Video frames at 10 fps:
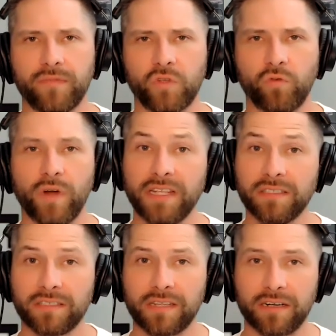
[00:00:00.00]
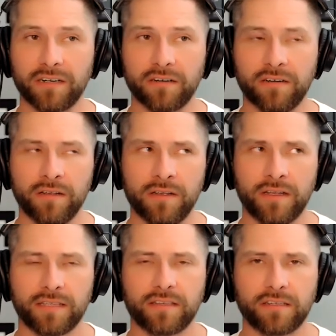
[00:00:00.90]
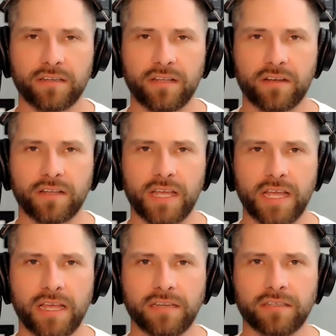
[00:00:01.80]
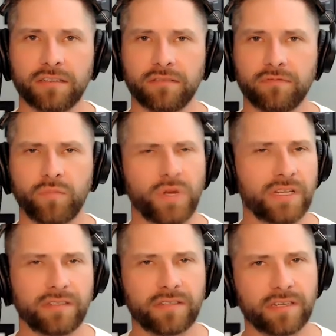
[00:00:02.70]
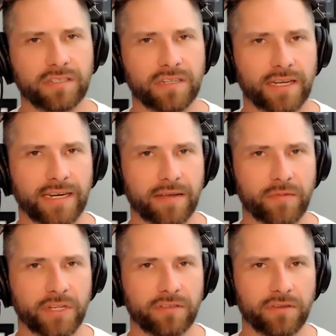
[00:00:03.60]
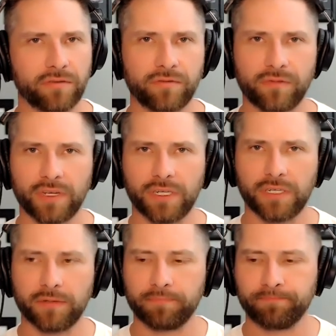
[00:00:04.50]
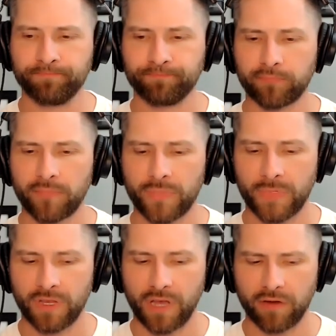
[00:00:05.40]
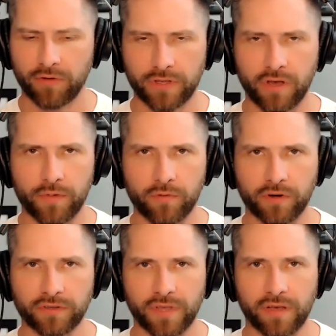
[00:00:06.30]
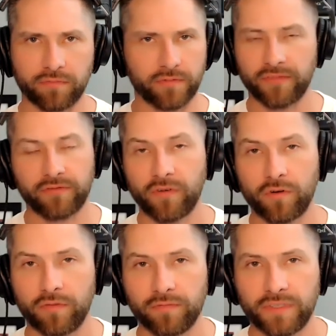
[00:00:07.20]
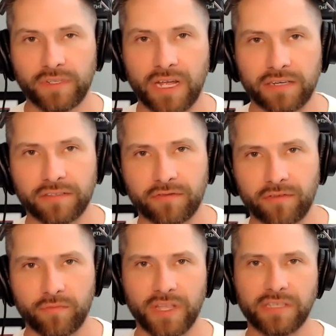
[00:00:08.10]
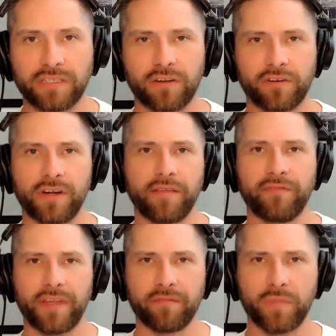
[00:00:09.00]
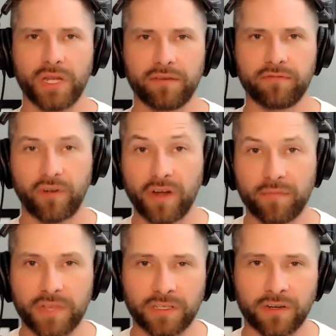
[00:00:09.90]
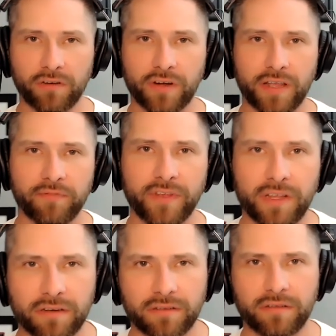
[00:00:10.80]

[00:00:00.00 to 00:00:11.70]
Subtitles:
reins there at such a young age, but he's such a dynamic dude. I really hope it works out for not just for me as a Notre Dame fan, but for him as a Notre Dame fan.